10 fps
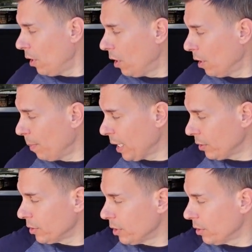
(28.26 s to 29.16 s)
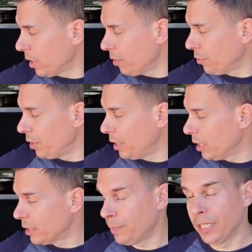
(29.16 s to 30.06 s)
are panels that are
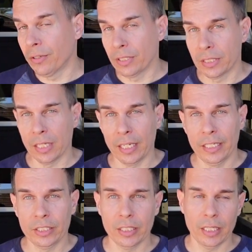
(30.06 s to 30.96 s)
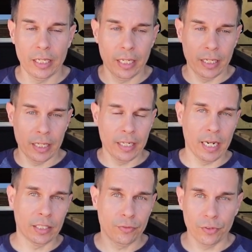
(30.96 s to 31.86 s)
covering speaker installation and then the
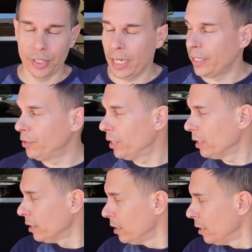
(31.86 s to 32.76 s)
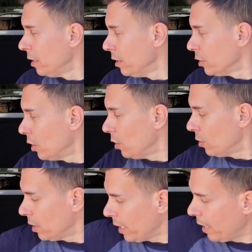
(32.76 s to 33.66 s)
dash for the head unit. So
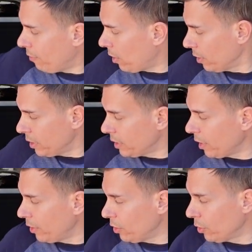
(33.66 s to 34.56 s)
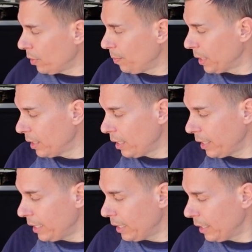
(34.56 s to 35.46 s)
I have all the stereo equipment
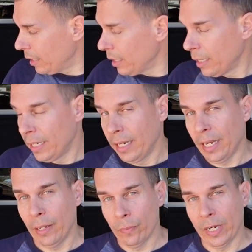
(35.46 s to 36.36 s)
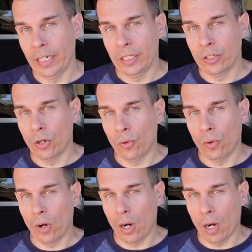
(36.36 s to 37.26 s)
in and ready to go